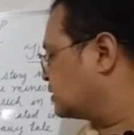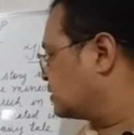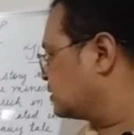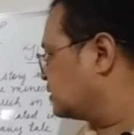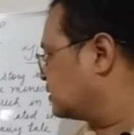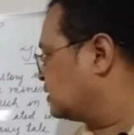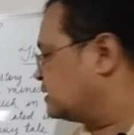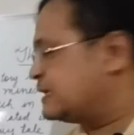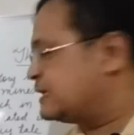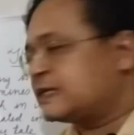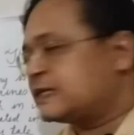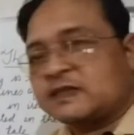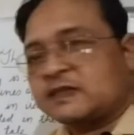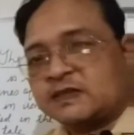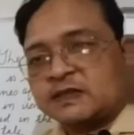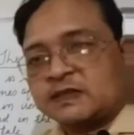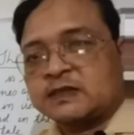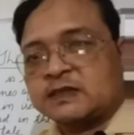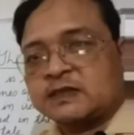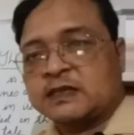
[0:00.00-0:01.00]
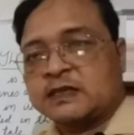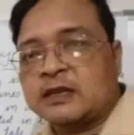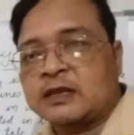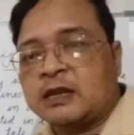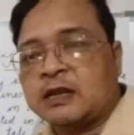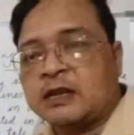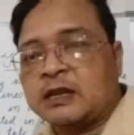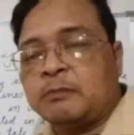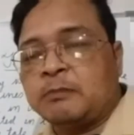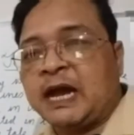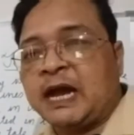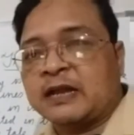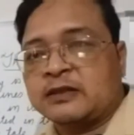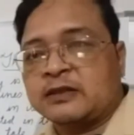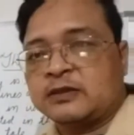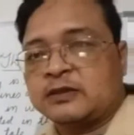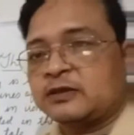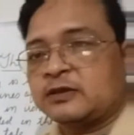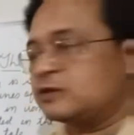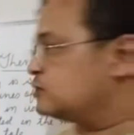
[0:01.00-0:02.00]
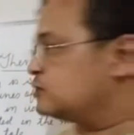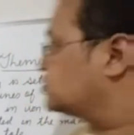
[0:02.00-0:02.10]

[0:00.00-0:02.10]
let's come back to